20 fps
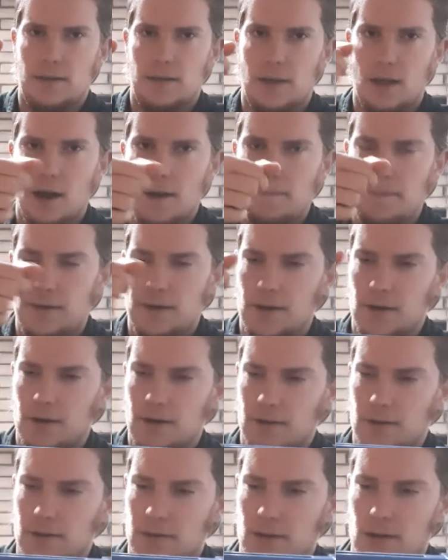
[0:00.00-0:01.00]
up
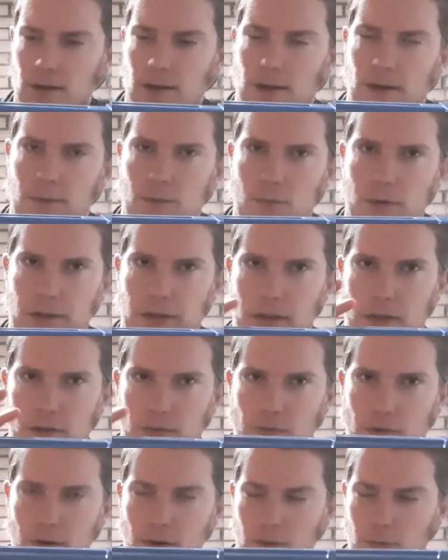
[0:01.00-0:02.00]
here, with
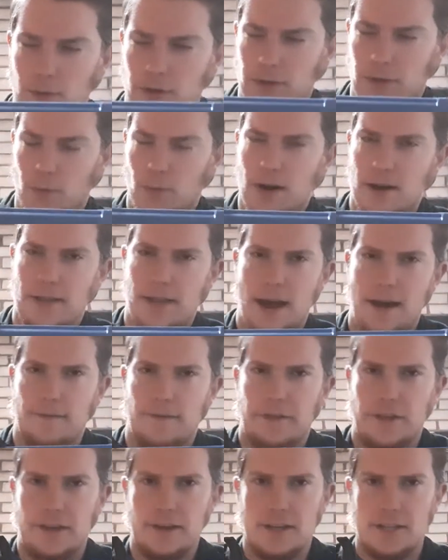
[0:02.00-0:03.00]
the way that
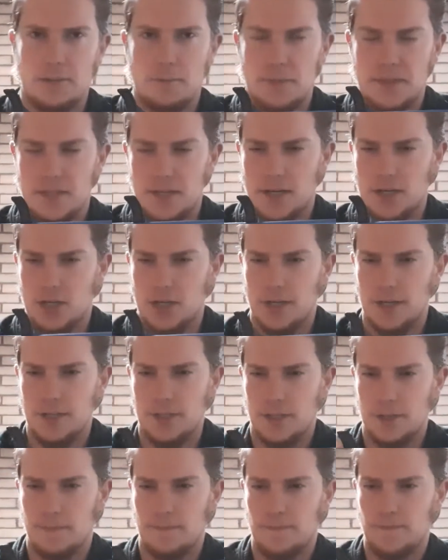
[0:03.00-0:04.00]
everything is
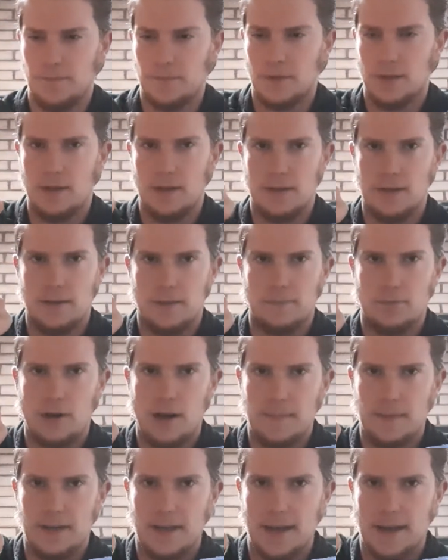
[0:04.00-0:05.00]
positioned, the
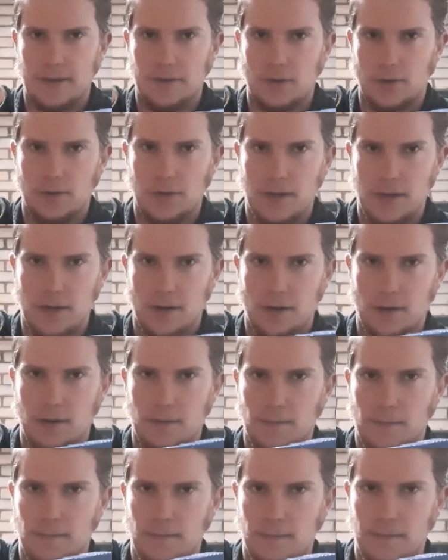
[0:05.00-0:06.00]
priming handle
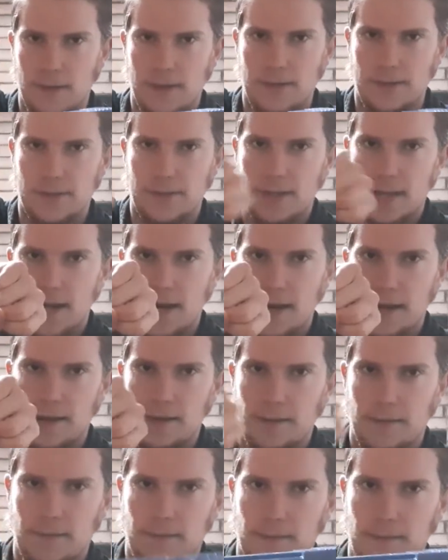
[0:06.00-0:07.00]
here means
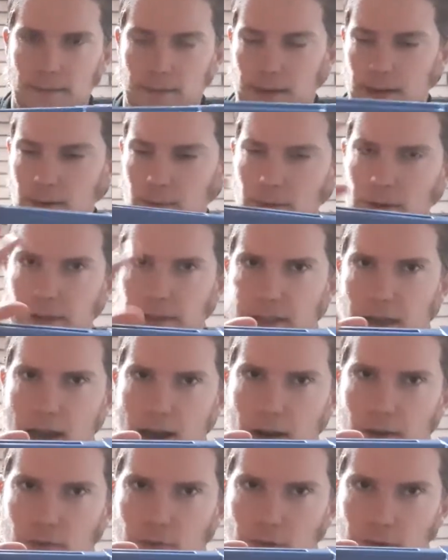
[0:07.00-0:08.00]
that with
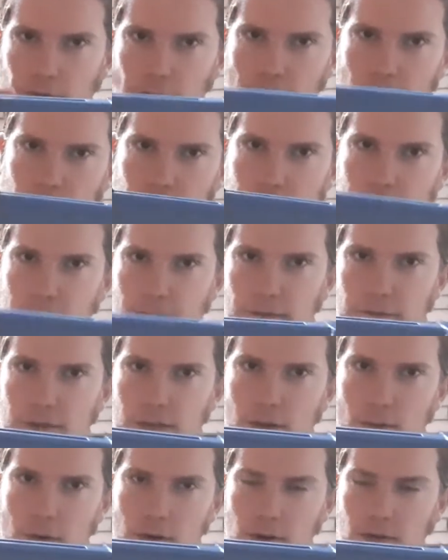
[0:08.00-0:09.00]
that relative
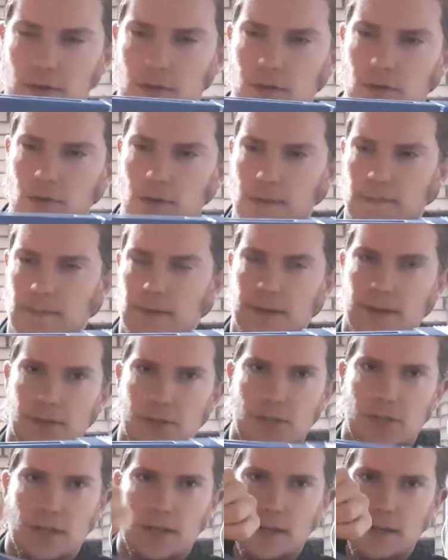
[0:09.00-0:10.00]
to where your grip
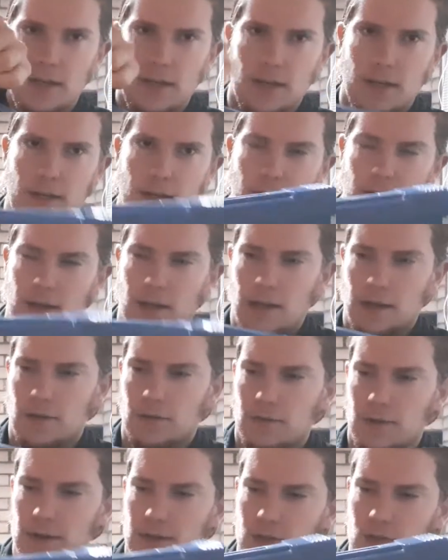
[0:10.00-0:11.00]
is, it
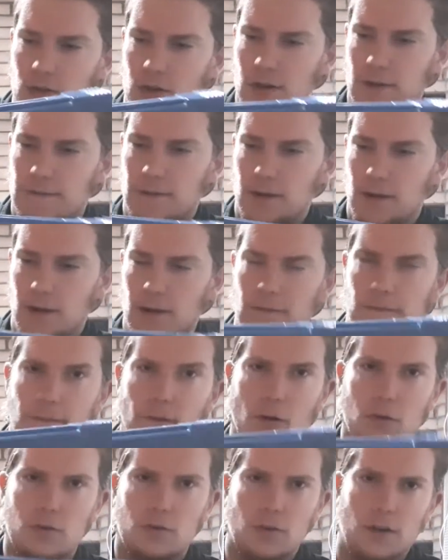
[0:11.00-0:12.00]
creates sort of a
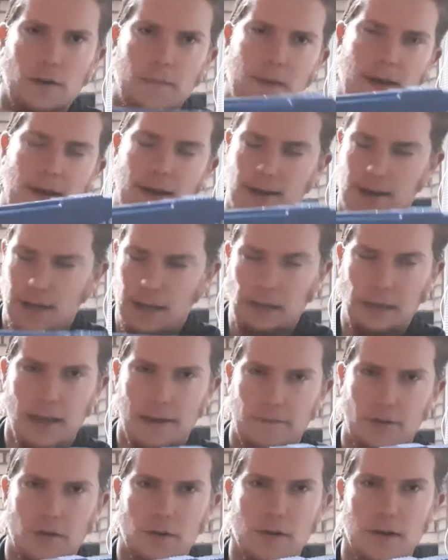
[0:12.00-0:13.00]
fulcrum, a
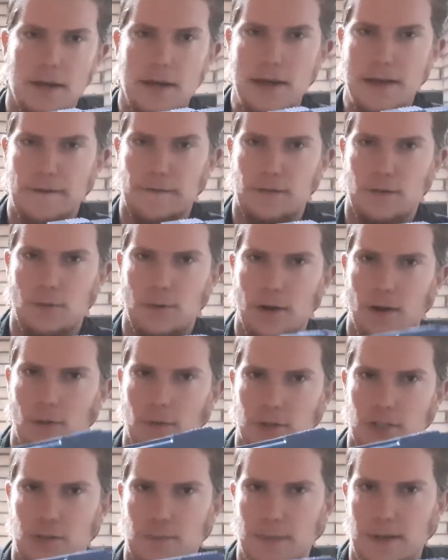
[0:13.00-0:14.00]
lever, if you will,
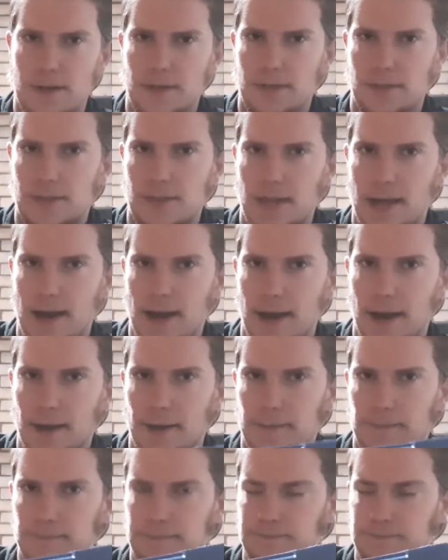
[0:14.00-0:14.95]
which means that